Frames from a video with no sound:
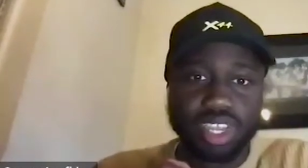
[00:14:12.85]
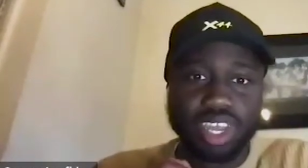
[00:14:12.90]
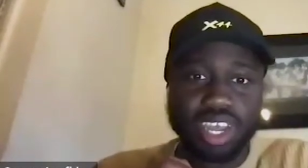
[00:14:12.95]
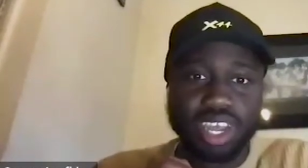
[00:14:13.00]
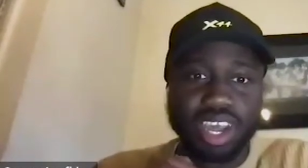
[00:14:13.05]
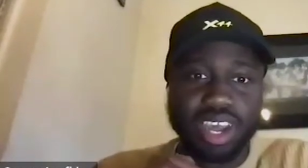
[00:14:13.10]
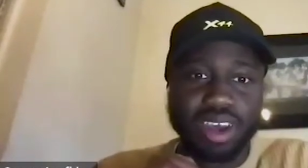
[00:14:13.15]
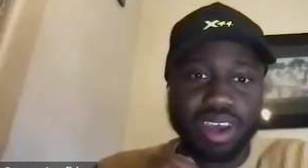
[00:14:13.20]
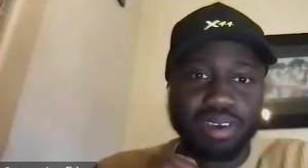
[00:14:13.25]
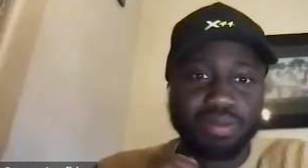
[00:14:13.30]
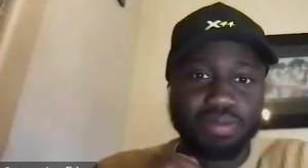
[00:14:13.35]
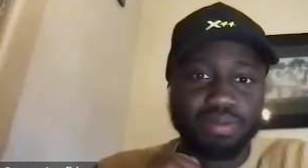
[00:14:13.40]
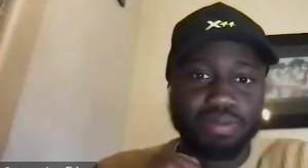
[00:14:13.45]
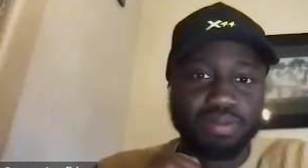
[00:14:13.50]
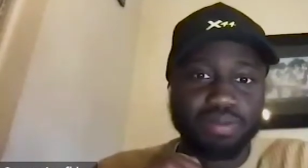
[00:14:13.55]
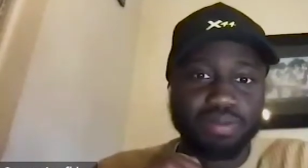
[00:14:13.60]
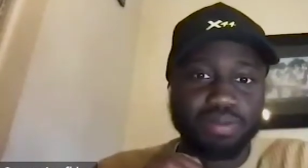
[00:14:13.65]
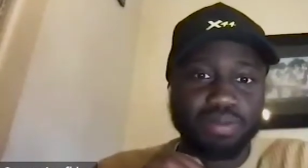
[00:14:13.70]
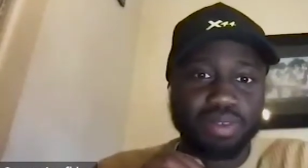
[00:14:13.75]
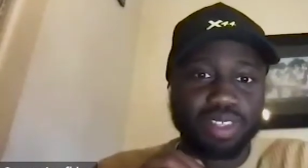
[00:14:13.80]
Um,
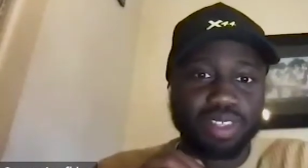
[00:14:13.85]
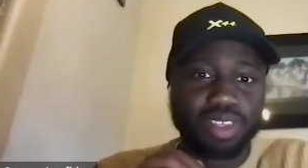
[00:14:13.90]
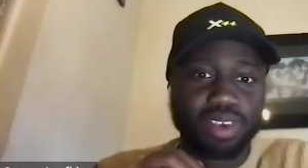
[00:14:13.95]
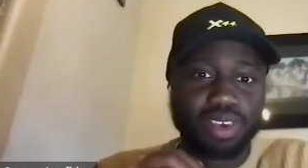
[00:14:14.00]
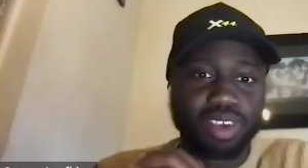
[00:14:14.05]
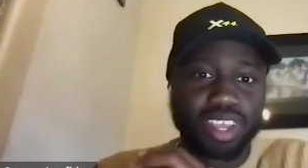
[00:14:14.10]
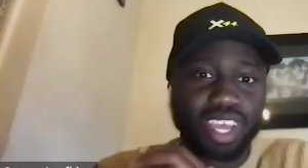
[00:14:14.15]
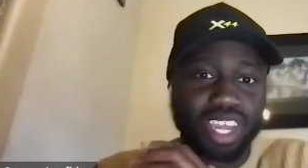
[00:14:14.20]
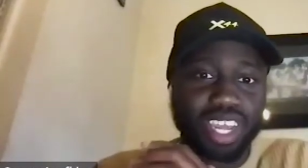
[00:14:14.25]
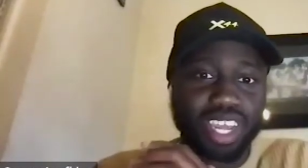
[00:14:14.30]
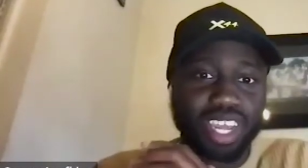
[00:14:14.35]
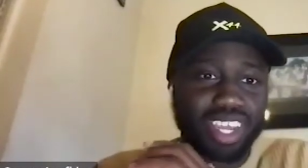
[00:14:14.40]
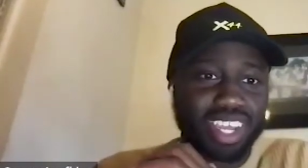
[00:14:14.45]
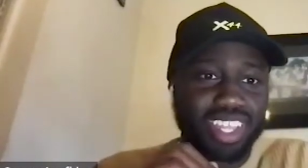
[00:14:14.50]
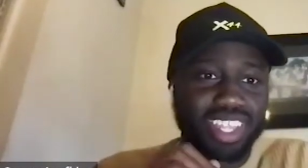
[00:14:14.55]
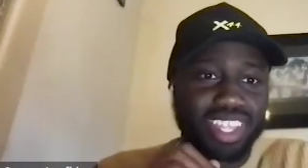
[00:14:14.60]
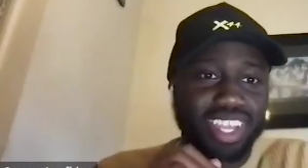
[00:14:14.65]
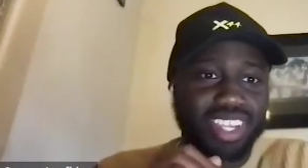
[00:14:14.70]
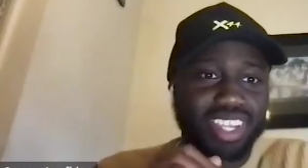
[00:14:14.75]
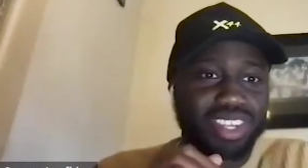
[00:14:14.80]
so get the
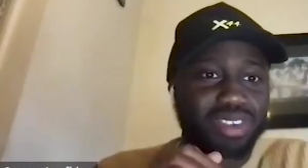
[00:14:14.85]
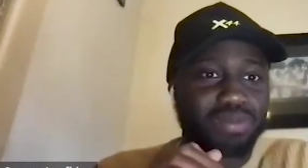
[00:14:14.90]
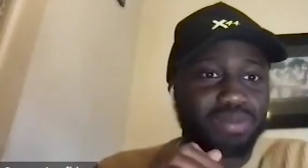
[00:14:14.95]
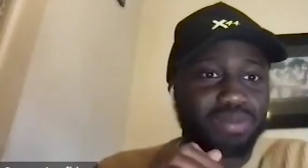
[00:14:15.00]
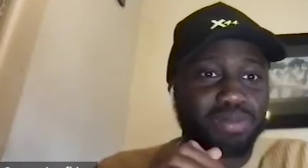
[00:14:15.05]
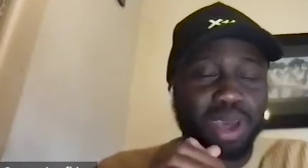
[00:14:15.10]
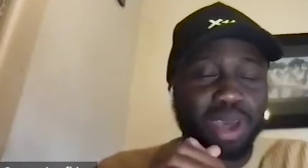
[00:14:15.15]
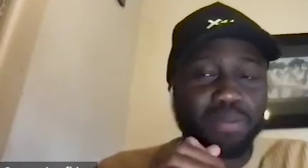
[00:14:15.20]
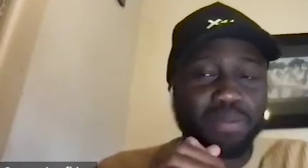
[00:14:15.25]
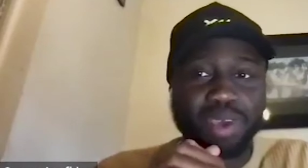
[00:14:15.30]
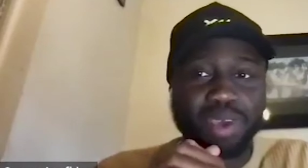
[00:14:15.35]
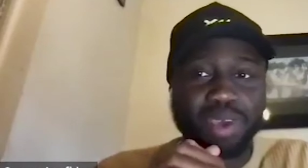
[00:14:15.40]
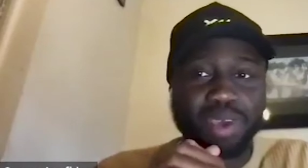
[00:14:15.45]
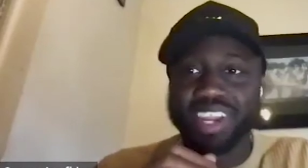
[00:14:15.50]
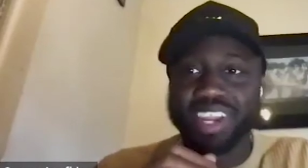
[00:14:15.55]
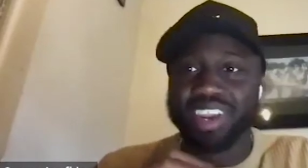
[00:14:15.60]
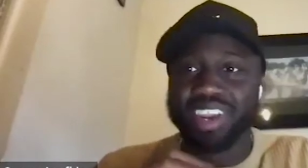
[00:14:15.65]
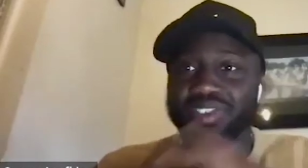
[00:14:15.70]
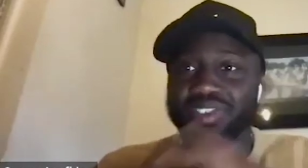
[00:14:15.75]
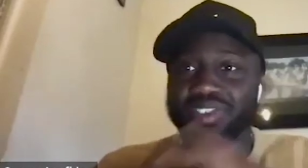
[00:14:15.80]
attention by being
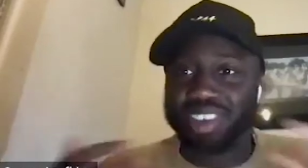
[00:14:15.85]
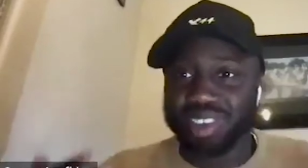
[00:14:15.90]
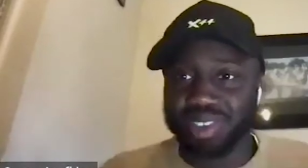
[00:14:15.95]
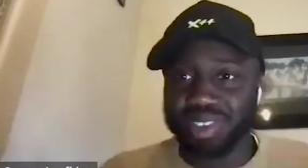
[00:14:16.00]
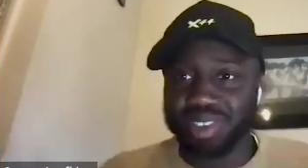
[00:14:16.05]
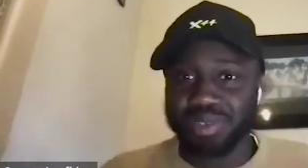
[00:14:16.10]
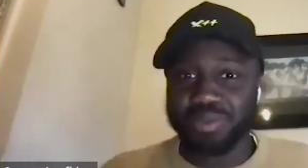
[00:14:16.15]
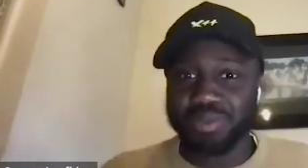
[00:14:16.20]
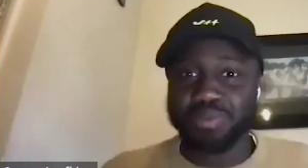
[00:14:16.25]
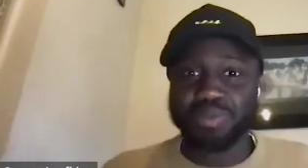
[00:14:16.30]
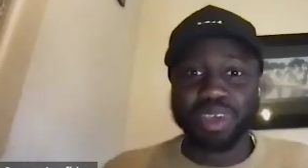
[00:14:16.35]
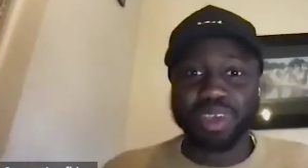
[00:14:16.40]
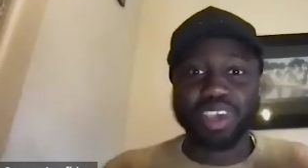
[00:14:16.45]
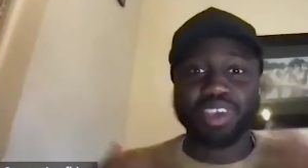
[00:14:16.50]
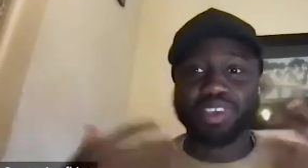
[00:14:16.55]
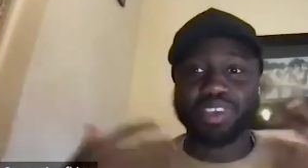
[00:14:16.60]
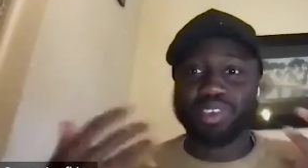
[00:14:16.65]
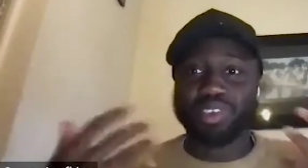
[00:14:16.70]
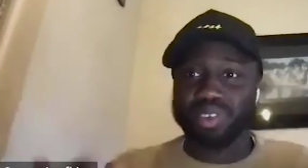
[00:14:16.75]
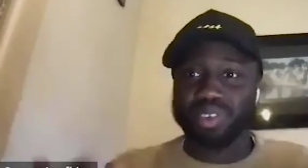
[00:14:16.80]
an original. Be
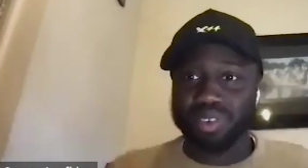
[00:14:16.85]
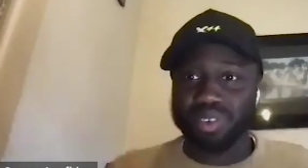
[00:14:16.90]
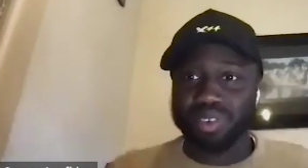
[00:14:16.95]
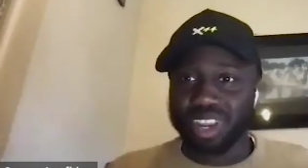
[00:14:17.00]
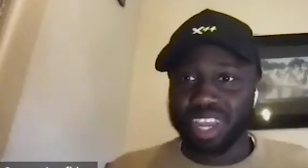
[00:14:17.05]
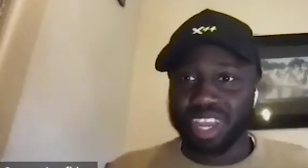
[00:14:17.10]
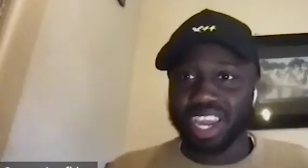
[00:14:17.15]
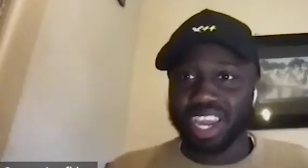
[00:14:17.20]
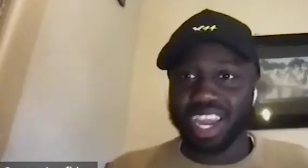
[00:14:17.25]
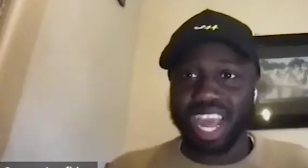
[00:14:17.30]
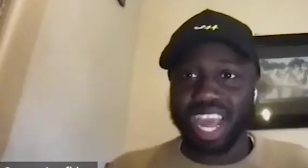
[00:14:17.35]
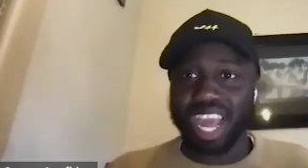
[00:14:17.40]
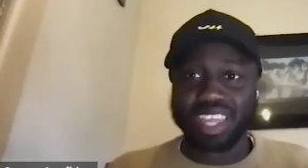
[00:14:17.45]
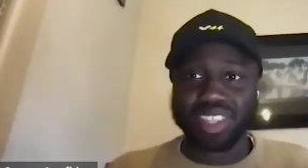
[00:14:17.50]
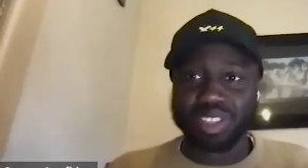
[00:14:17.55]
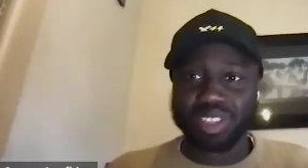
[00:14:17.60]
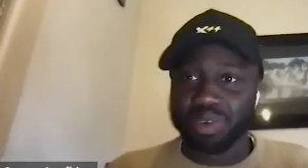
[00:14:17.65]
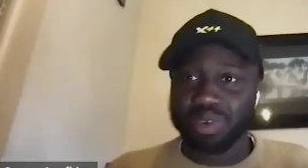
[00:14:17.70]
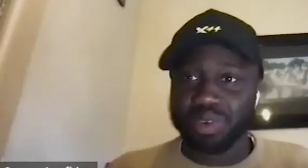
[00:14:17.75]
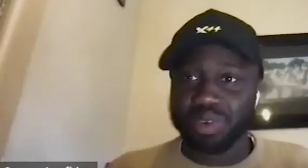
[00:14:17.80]
you. Like I
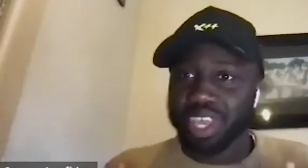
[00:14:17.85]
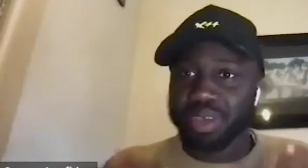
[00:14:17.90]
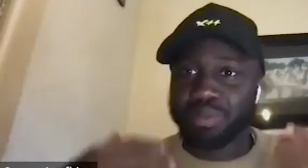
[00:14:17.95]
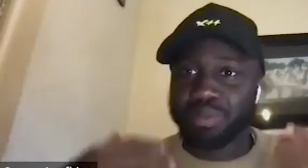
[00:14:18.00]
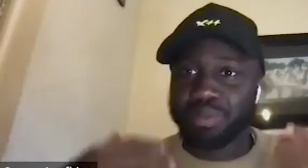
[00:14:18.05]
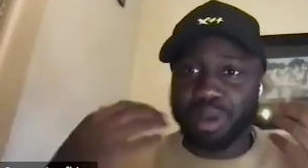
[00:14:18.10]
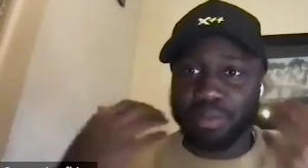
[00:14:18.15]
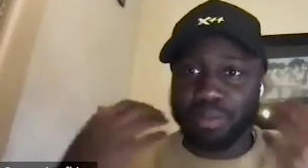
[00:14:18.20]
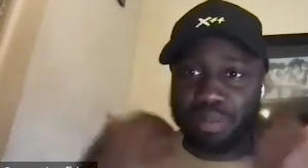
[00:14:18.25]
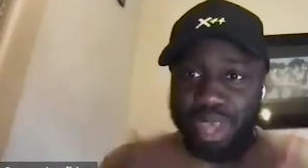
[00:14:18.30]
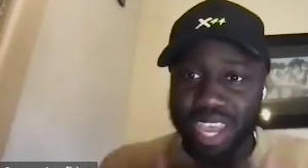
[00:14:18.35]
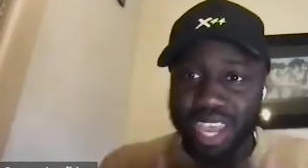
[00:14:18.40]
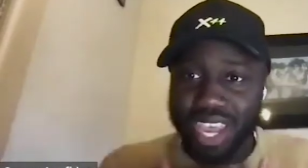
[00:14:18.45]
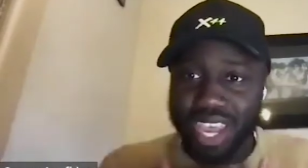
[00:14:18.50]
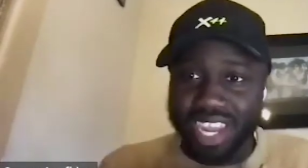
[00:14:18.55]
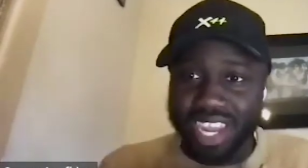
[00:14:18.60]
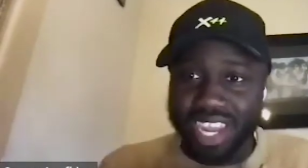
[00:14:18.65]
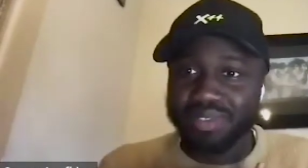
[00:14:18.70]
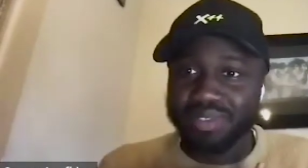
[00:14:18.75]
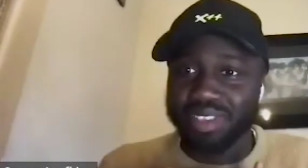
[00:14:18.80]
still keep my
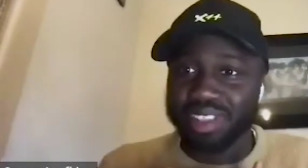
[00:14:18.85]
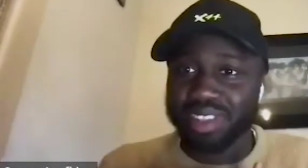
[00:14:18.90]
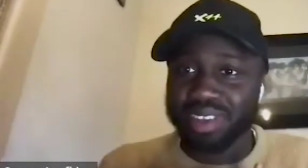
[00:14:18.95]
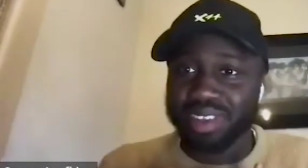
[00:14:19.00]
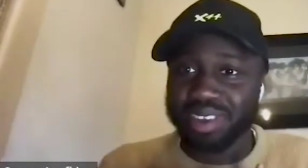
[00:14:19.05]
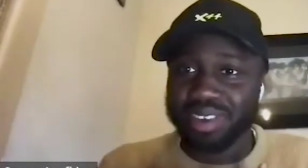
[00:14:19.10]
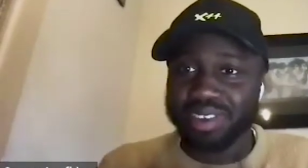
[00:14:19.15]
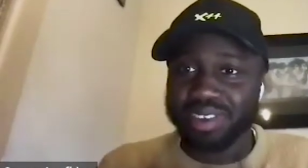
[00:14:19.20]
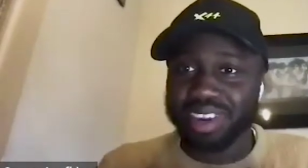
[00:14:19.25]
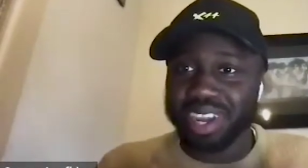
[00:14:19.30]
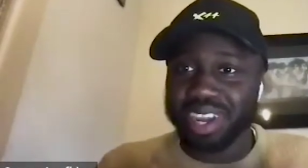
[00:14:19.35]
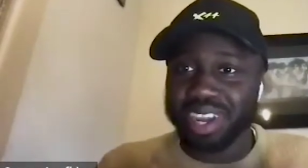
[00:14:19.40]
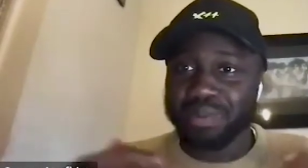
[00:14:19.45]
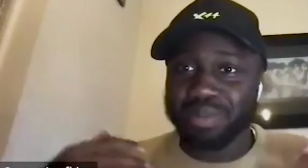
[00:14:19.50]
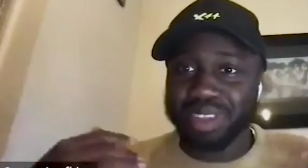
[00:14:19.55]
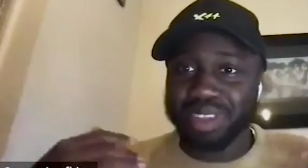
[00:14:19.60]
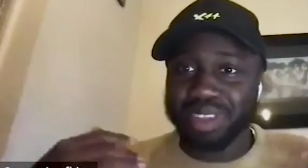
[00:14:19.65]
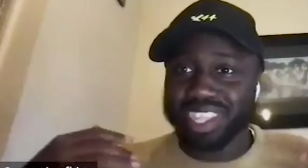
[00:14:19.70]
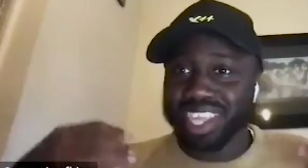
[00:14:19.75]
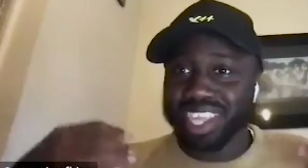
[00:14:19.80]
beard, even though the
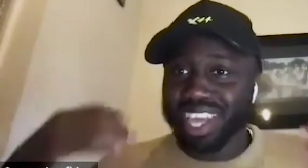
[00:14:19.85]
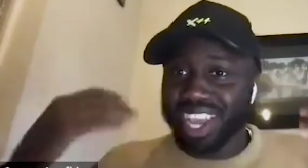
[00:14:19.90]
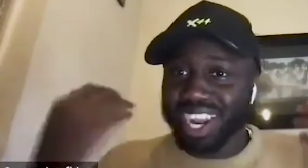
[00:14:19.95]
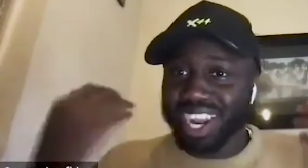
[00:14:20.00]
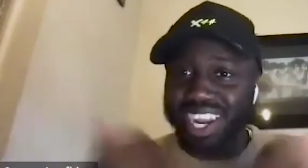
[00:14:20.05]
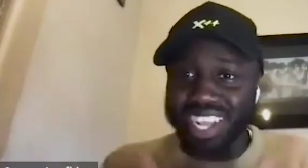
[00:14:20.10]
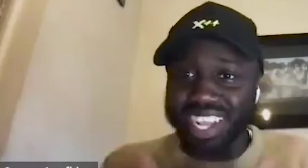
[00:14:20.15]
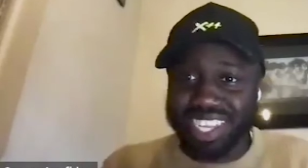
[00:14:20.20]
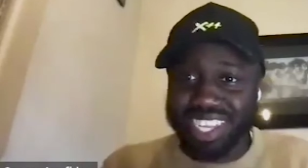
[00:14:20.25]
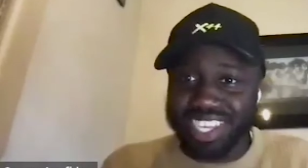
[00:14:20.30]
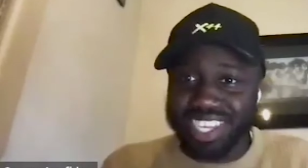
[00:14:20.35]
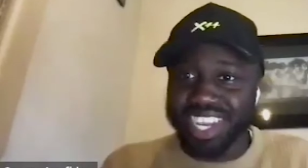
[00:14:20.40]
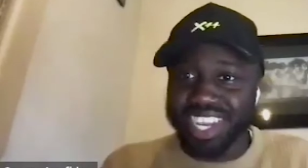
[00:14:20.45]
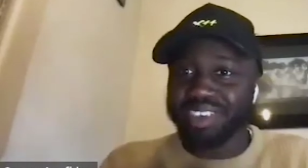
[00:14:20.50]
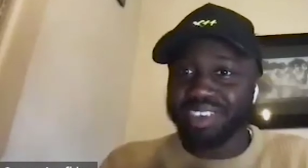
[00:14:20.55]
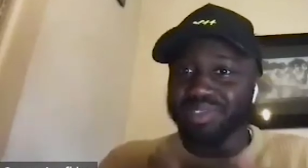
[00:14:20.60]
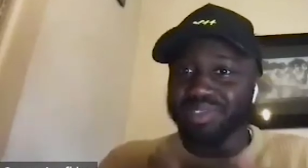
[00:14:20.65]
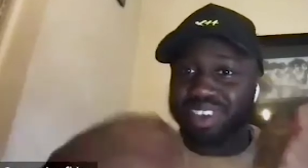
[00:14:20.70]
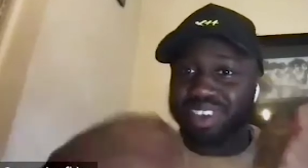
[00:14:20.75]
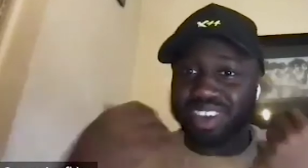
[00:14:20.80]
company say clean
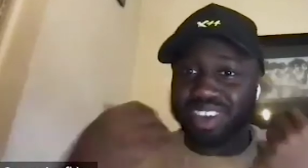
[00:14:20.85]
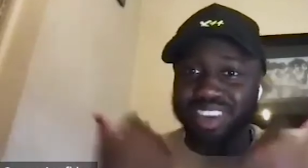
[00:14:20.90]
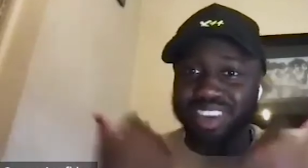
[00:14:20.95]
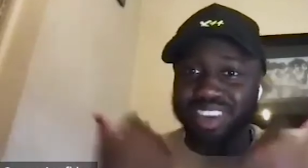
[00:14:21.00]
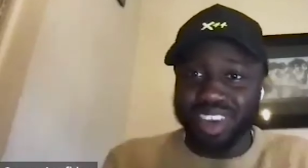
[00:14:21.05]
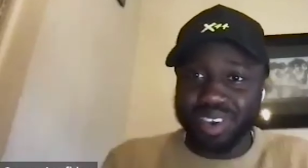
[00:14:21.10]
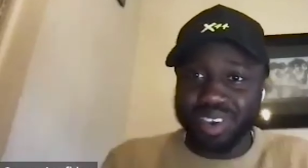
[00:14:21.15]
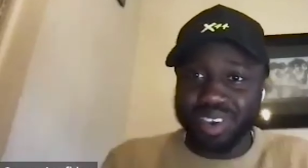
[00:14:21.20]
shaven.